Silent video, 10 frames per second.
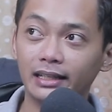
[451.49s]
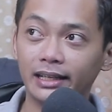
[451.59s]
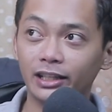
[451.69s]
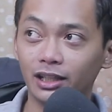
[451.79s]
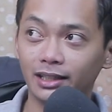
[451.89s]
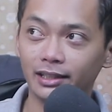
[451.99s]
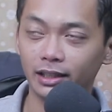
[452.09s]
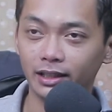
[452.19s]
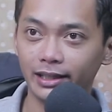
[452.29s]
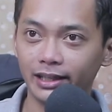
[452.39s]
In a
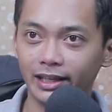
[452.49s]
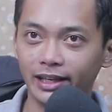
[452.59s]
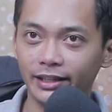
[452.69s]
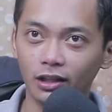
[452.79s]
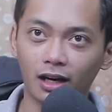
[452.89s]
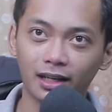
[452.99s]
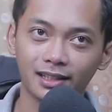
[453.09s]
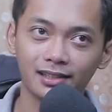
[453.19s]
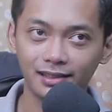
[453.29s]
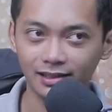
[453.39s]

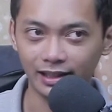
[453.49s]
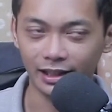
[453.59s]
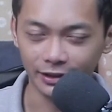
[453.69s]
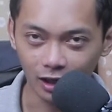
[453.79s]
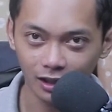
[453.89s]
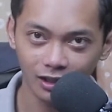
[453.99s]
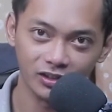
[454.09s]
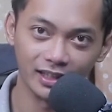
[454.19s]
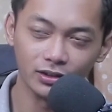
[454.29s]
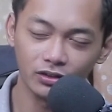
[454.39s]
dark
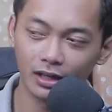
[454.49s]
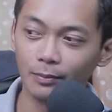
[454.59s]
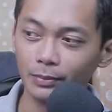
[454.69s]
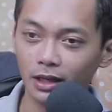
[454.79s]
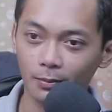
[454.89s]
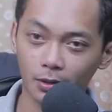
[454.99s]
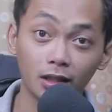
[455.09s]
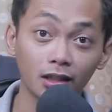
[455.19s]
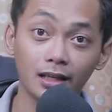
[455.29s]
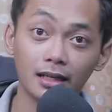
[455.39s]
sense, ang
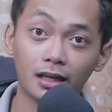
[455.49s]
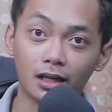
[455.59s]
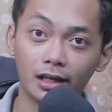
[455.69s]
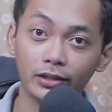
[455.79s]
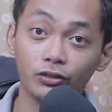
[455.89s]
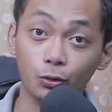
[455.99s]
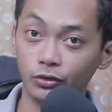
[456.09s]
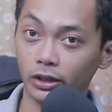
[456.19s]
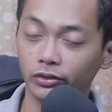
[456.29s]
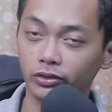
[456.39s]
pinaka-product nila are its
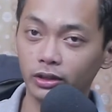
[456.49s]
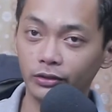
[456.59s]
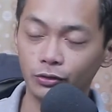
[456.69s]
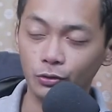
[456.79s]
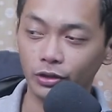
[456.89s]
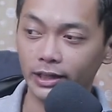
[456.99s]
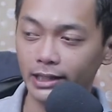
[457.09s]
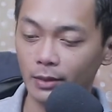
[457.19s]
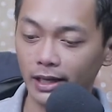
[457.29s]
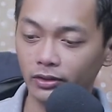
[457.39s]
users, its user
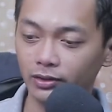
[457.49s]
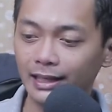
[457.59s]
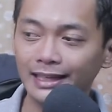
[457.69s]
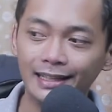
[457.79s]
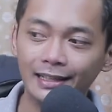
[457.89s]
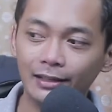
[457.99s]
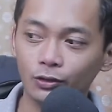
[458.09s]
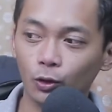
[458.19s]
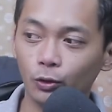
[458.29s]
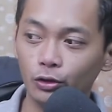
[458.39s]
database.
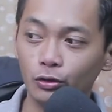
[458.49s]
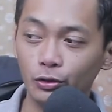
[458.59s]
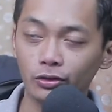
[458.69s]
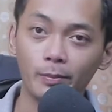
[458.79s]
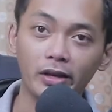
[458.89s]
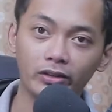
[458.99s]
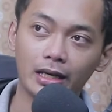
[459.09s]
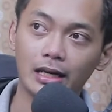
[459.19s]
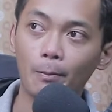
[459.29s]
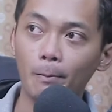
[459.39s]
So, yung user base
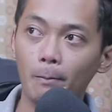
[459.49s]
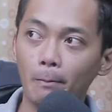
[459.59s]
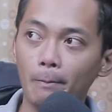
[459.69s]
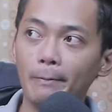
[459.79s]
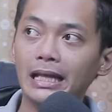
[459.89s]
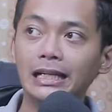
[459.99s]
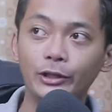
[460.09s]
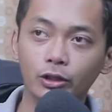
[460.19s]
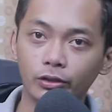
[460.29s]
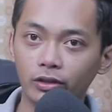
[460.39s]
sila na
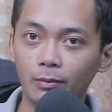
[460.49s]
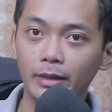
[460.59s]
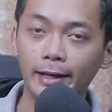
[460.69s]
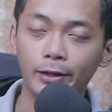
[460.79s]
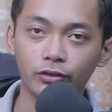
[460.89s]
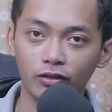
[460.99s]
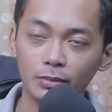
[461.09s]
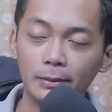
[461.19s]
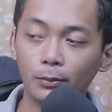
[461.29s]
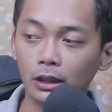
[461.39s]
millions and millions of
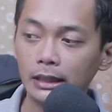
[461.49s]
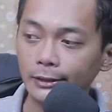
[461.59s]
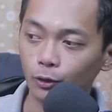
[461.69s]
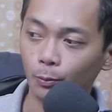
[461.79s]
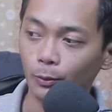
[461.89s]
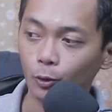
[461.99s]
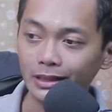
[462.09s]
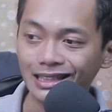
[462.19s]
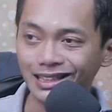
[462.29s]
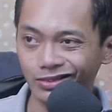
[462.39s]
people. So,
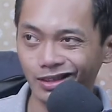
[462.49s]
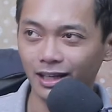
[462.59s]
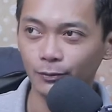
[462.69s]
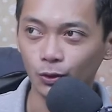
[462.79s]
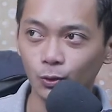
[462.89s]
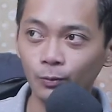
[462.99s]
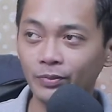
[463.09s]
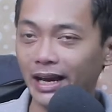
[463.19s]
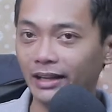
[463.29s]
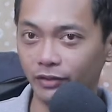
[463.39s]
kumikita sila through
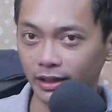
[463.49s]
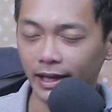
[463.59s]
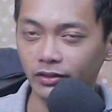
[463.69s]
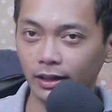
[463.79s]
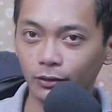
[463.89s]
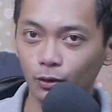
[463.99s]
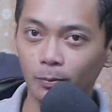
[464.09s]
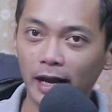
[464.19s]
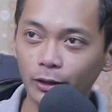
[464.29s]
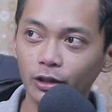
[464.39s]
advertising. So,
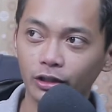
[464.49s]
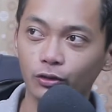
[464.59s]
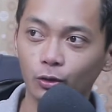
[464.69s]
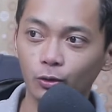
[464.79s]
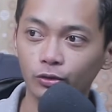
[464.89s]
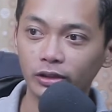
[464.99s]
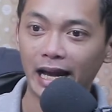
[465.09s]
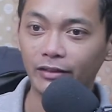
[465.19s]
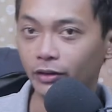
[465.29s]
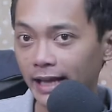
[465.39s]
paano yun? So, si
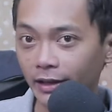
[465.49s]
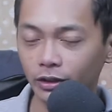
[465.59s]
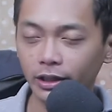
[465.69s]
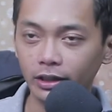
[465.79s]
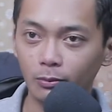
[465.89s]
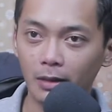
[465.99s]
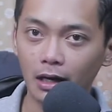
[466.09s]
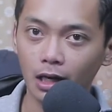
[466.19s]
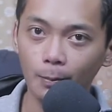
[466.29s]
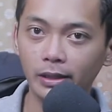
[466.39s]
advertiser, yung
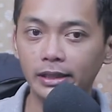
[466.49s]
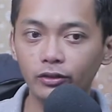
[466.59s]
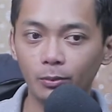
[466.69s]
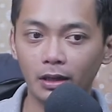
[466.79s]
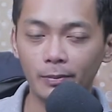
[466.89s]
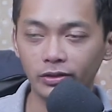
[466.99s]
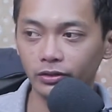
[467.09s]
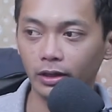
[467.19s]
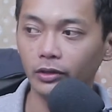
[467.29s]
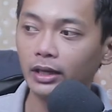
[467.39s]
mga companies, yung mga
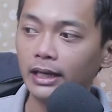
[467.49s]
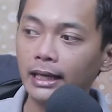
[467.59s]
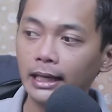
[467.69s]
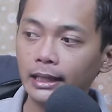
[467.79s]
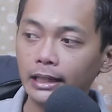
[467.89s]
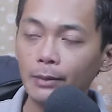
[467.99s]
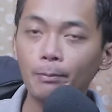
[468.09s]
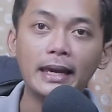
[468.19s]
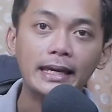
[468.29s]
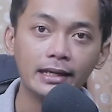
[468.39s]
businesses, they
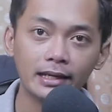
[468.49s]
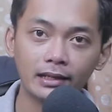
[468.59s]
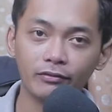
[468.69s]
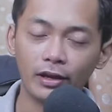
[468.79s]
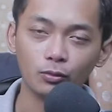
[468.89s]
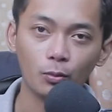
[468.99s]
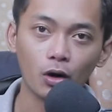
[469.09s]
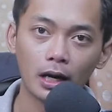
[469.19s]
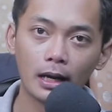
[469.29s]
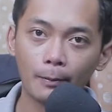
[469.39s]
pay
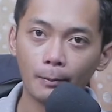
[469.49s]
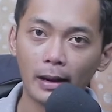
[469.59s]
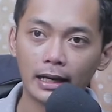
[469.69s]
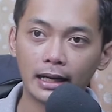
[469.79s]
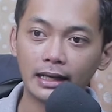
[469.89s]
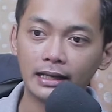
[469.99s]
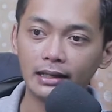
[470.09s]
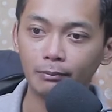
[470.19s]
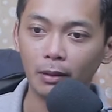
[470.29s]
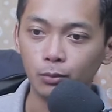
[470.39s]
Facebook para
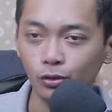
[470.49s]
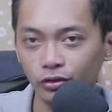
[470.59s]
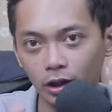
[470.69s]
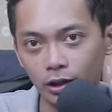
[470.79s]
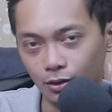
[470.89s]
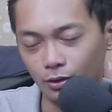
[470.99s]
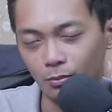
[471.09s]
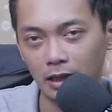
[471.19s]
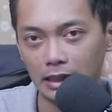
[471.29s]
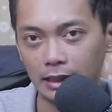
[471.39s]
ma-boost yung
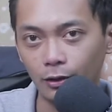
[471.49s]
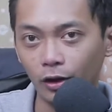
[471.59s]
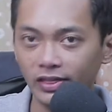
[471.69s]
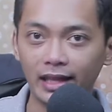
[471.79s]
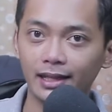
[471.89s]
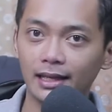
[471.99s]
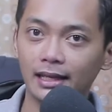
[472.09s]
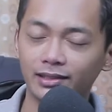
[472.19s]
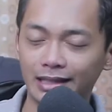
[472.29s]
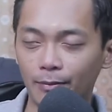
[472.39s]
mga content
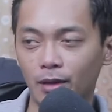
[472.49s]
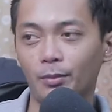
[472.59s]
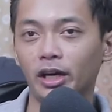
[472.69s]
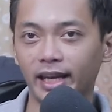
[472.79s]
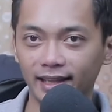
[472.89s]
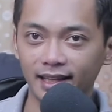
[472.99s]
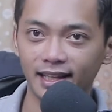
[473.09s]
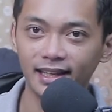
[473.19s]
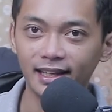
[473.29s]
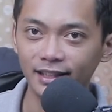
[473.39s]
nila sa tamang market.
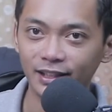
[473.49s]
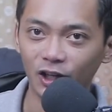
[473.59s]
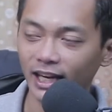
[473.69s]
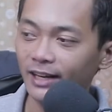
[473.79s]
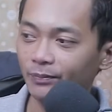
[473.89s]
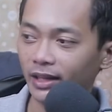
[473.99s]
Okay?